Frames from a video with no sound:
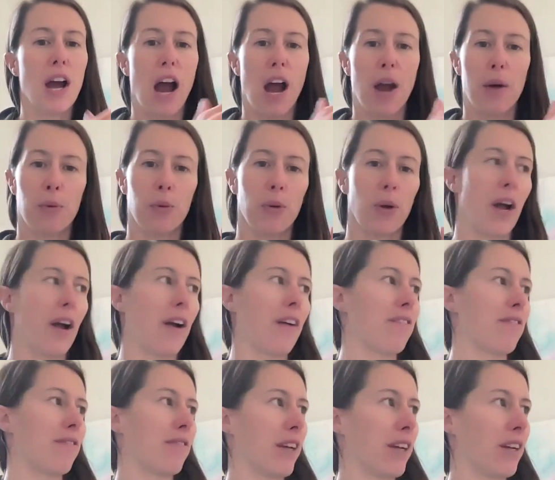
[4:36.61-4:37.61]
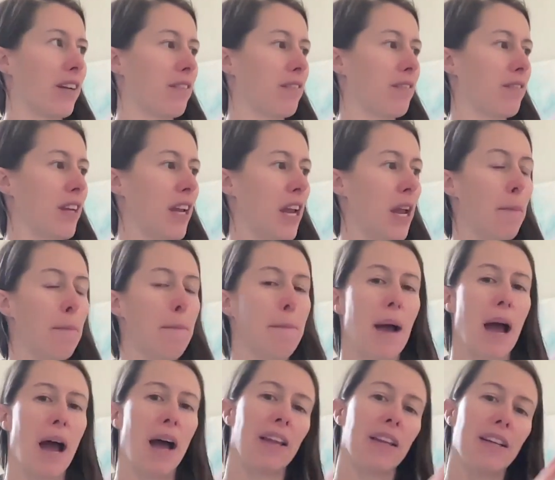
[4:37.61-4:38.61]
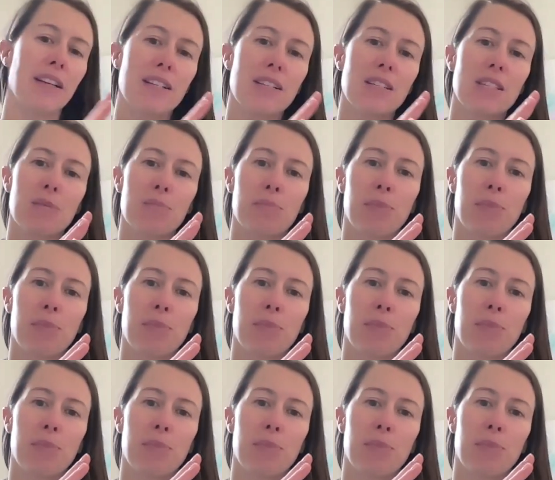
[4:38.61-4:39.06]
I will have like imbalance,